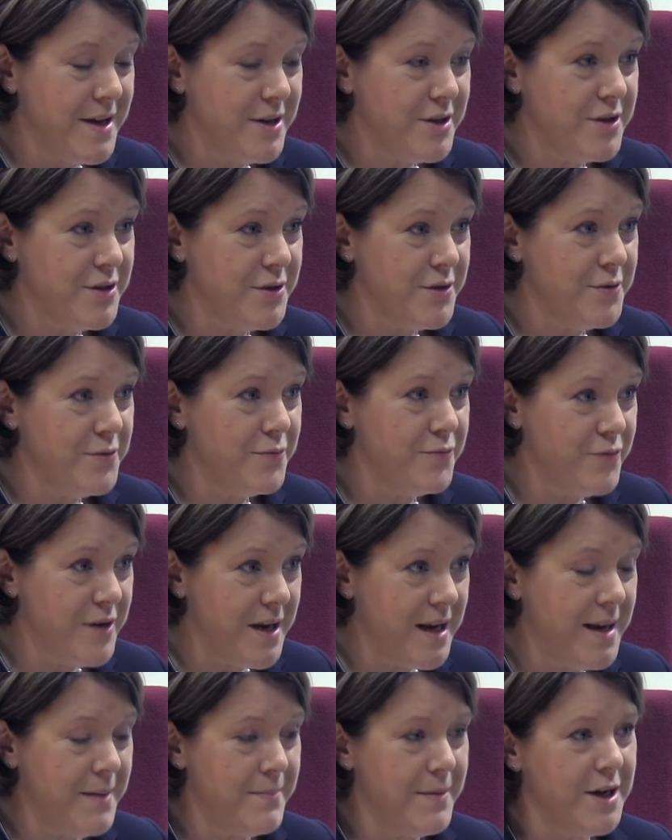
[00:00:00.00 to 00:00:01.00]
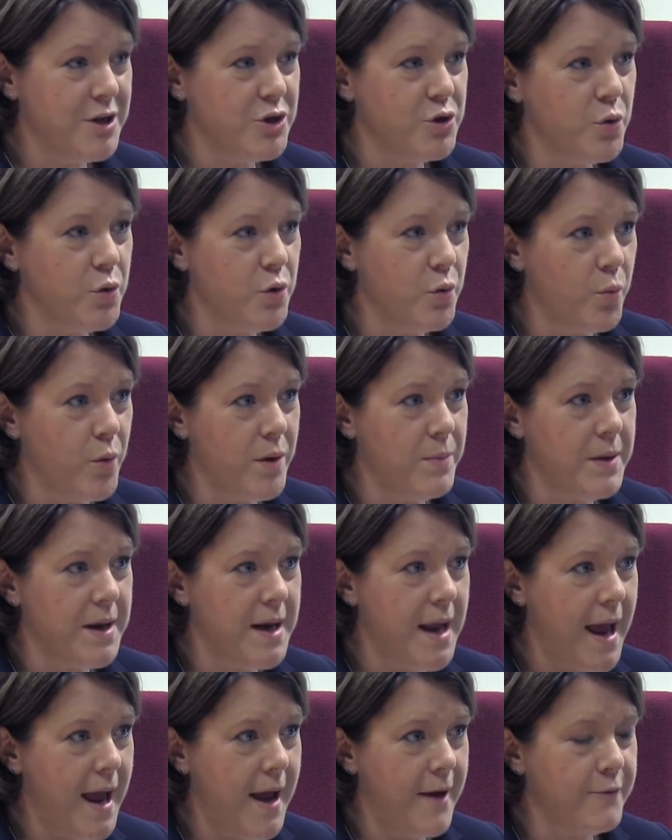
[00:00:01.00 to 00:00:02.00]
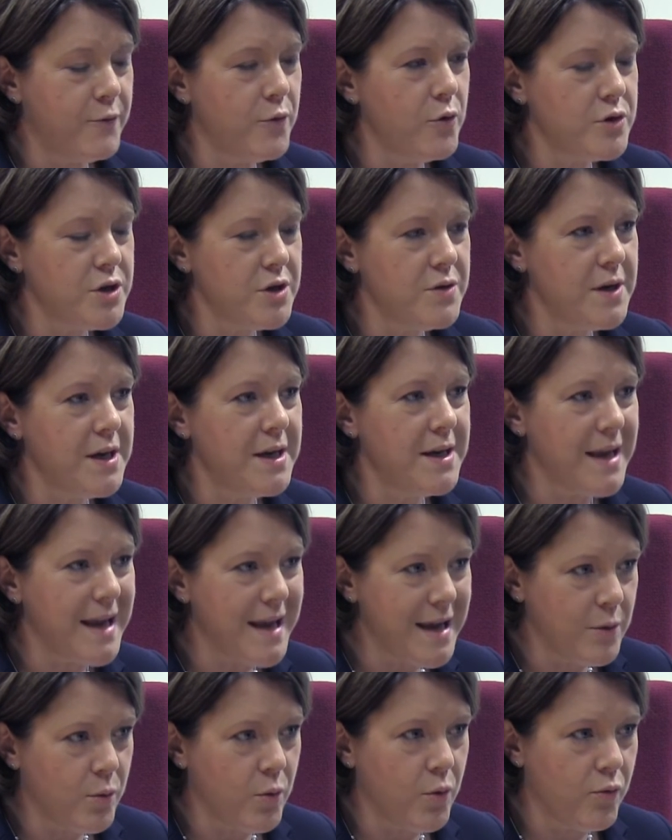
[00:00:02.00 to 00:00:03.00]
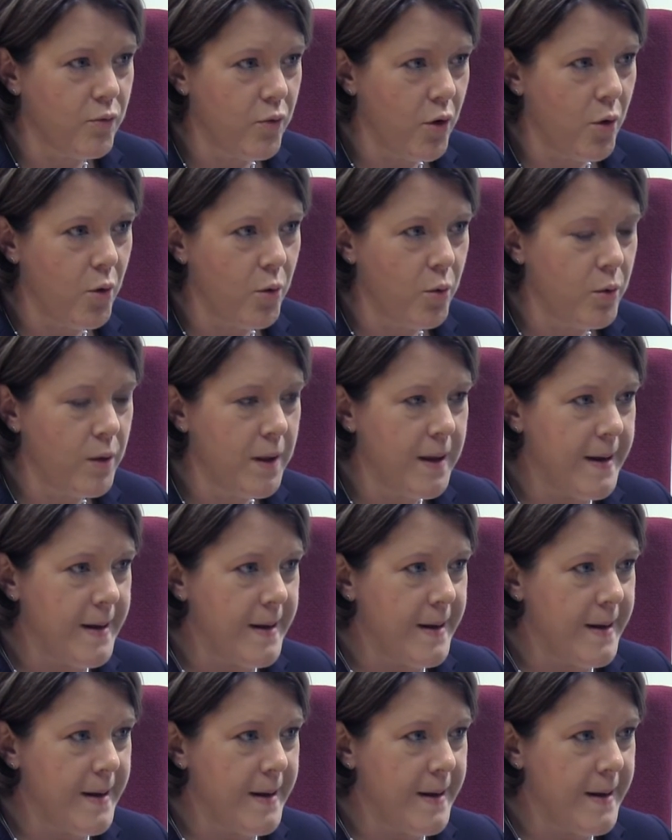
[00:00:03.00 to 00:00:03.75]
to really make sure that women have not only an equal role